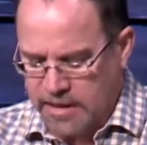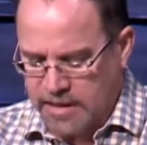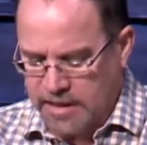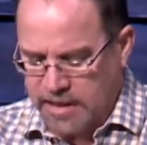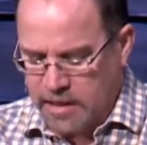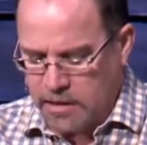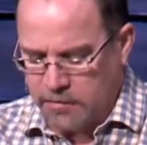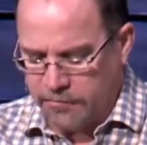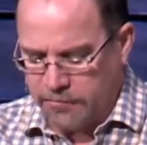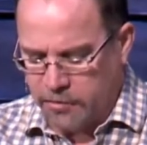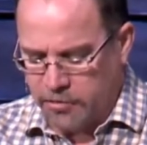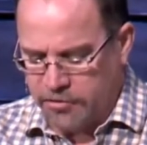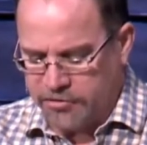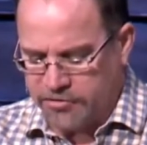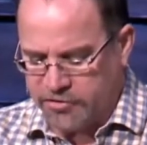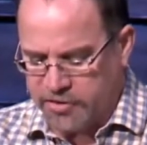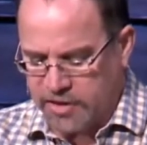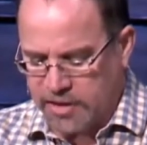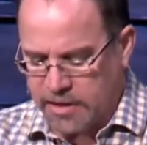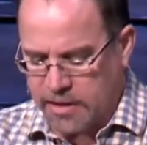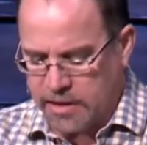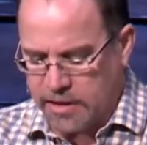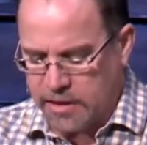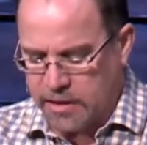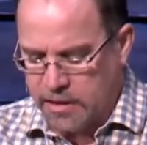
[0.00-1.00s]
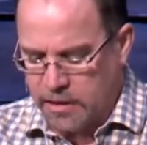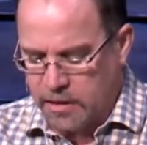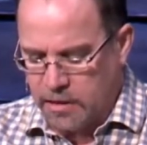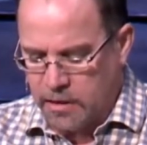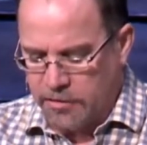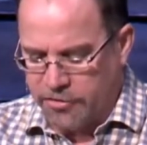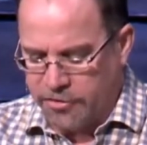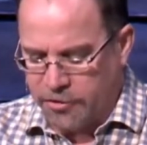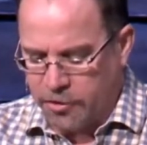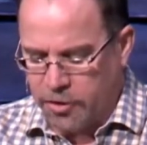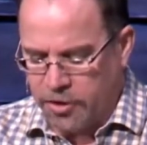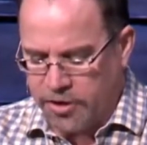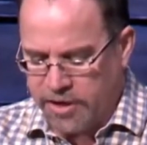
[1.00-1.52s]
And in verse
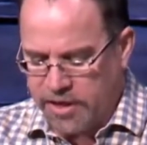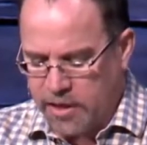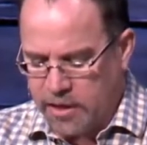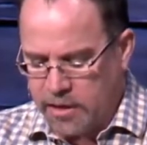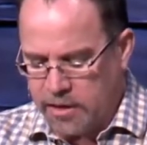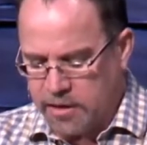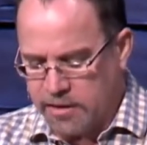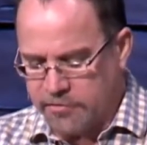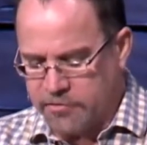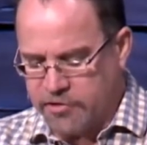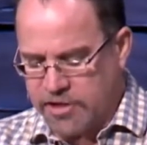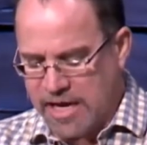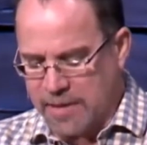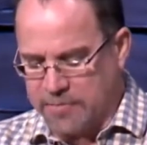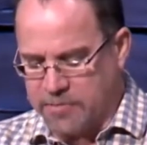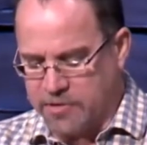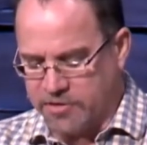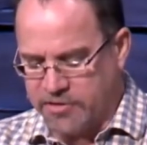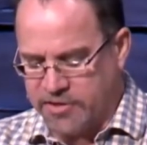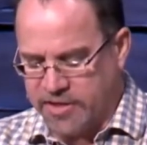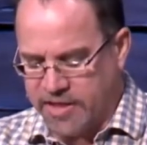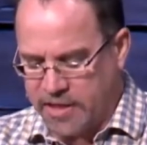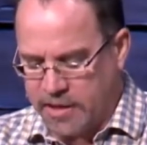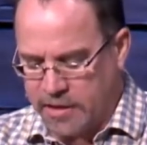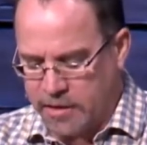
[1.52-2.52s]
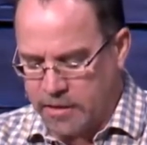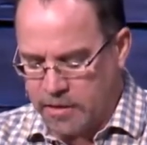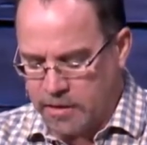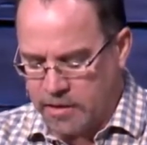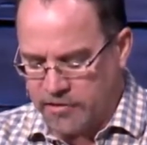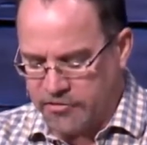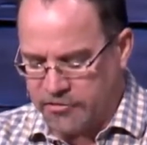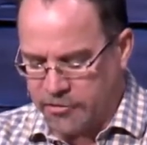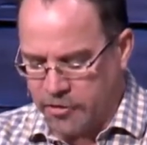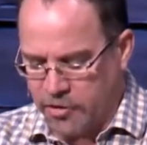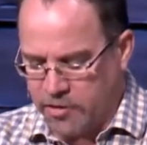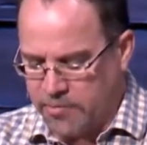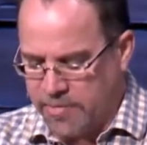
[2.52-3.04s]
30 of chapter 10, a
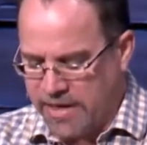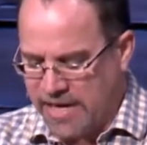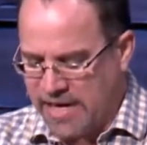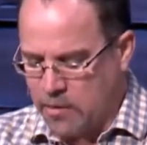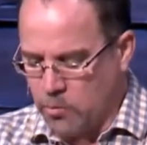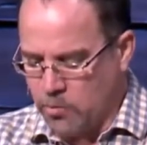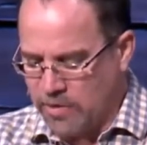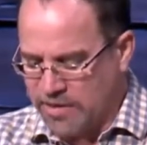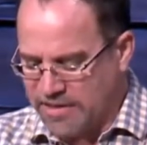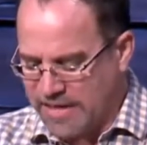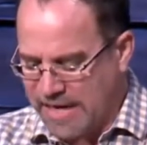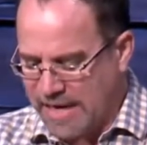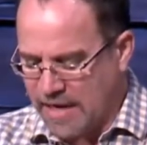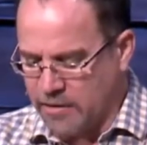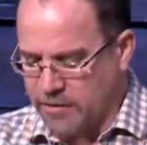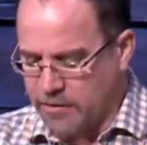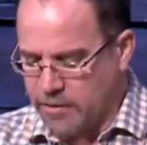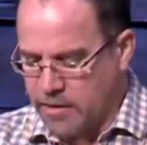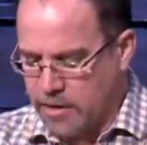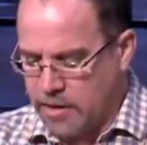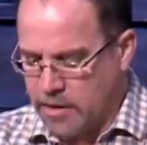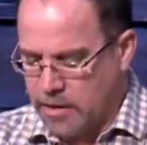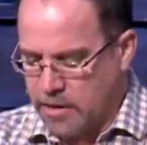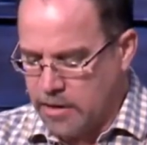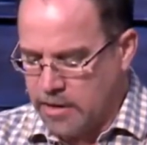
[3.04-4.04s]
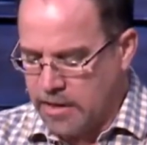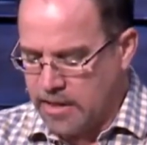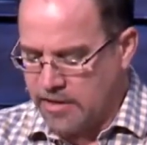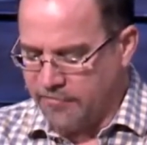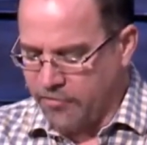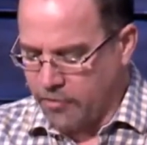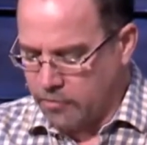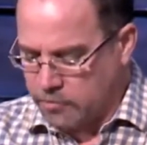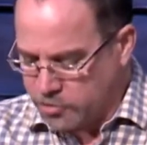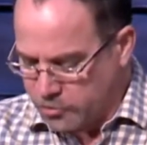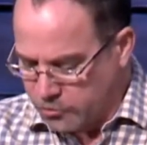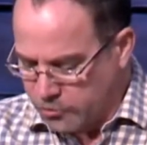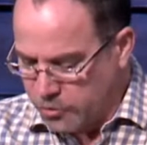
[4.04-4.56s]
certain man went down
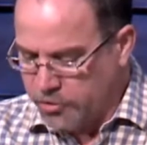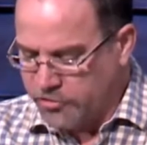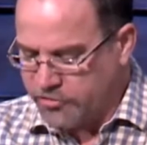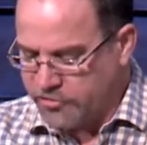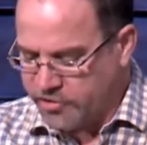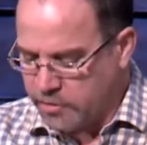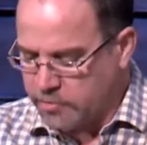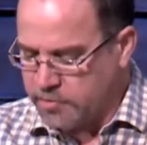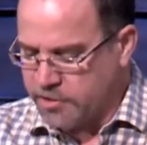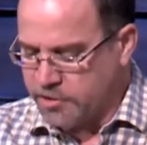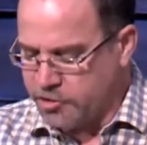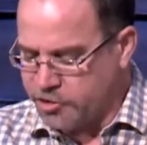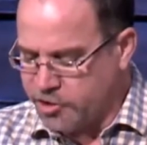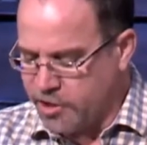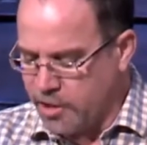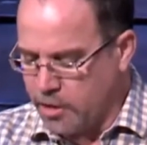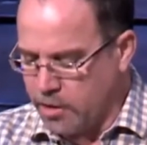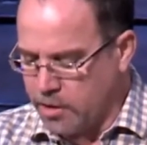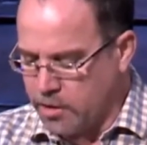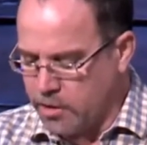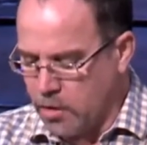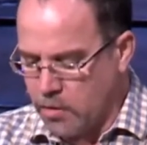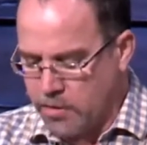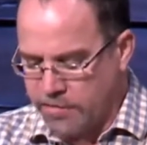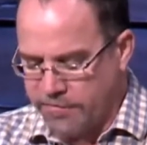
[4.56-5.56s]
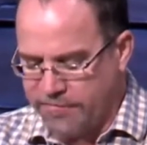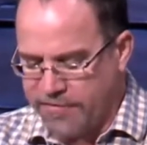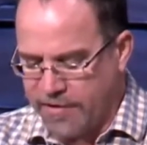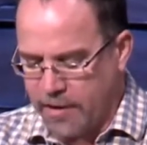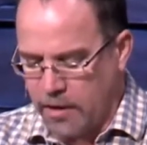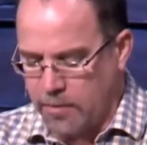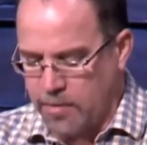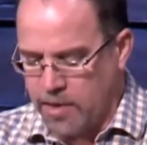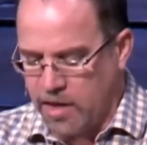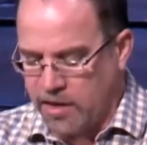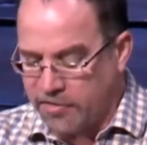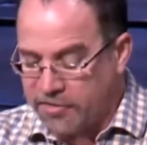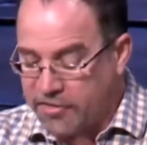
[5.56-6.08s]
from Jerusalem to Jericho and fell
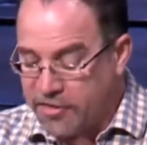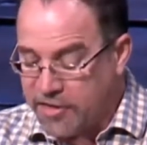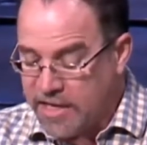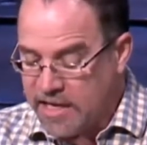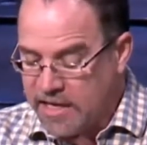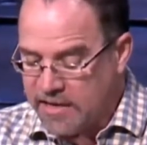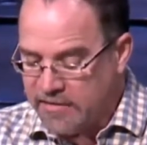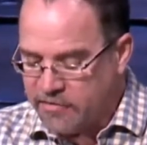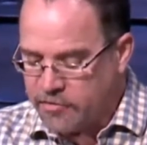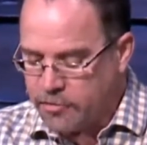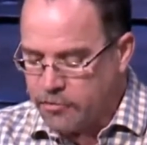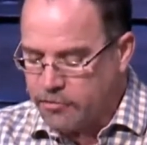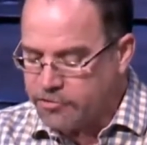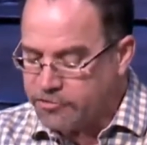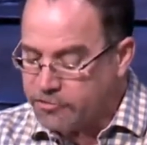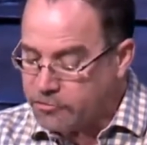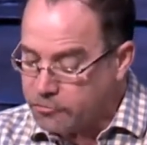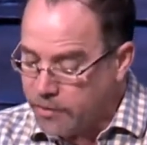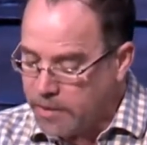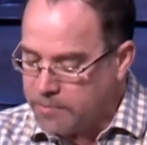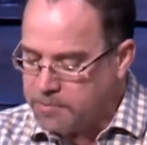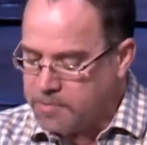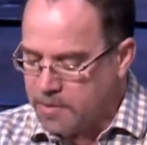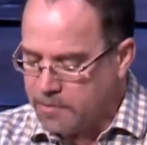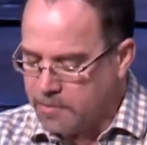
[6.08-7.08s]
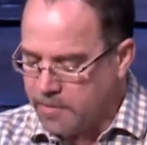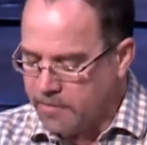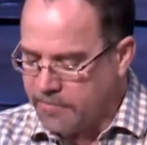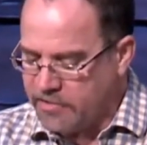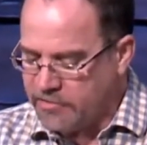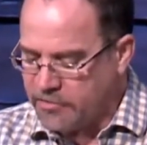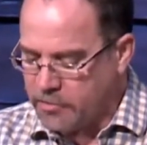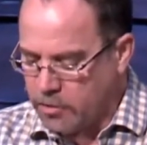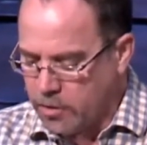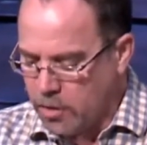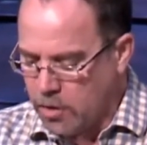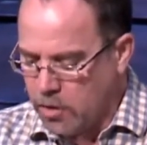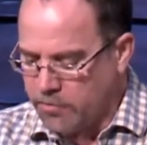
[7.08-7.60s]
among thieves who stripped him of his
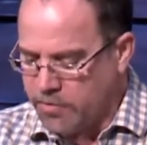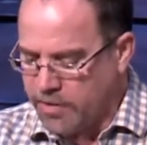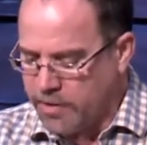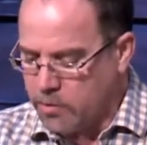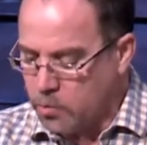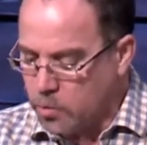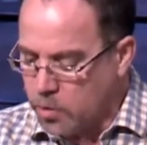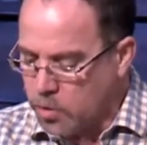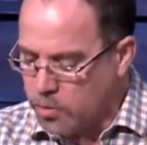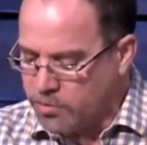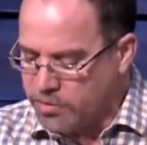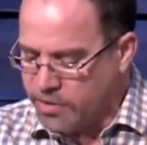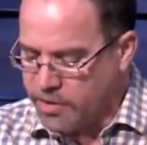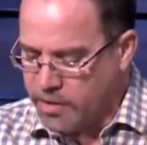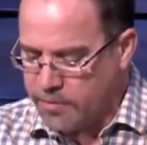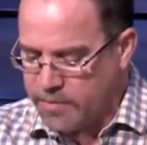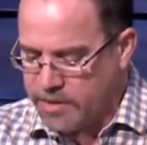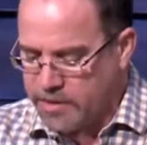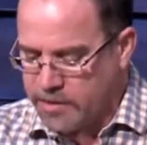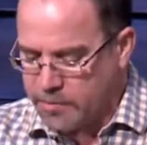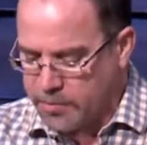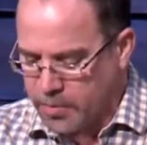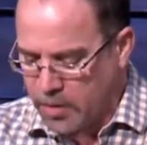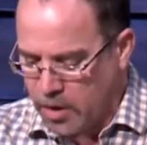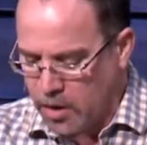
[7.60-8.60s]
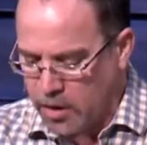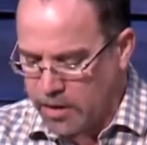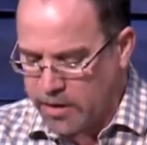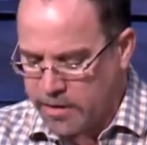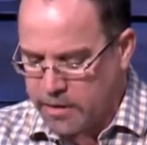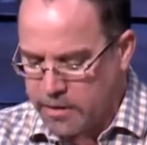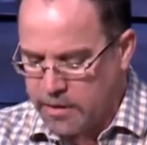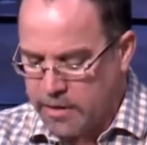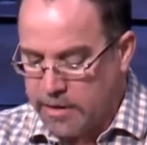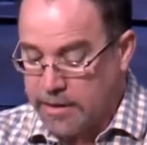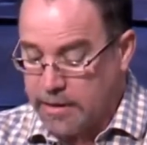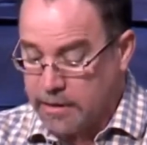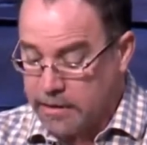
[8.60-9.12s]
clothing, wounded him, and departed,
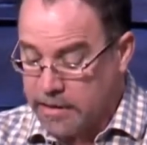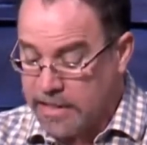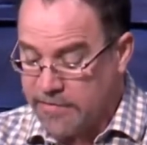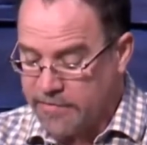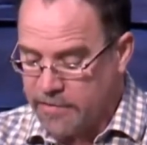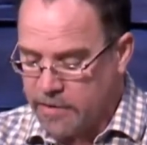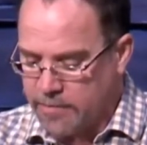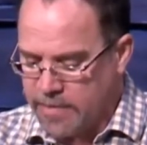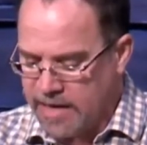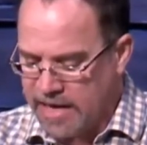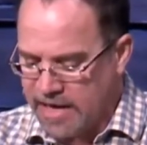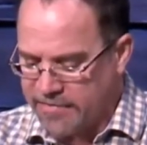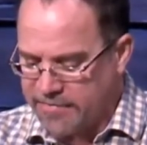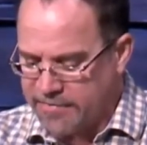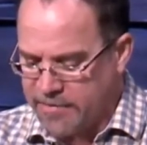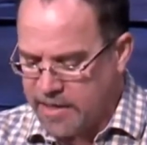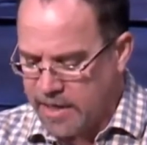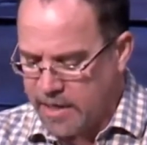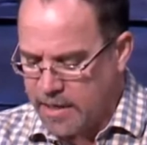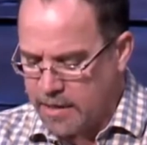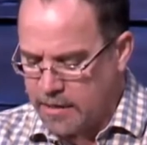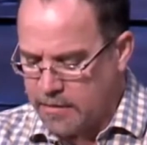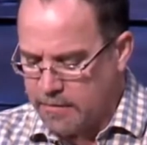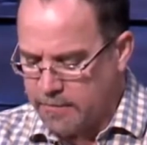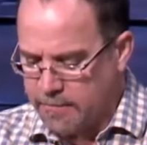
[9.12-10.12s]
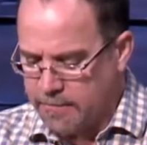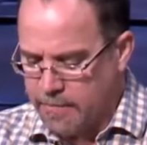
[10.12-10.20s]
leaving him half dead.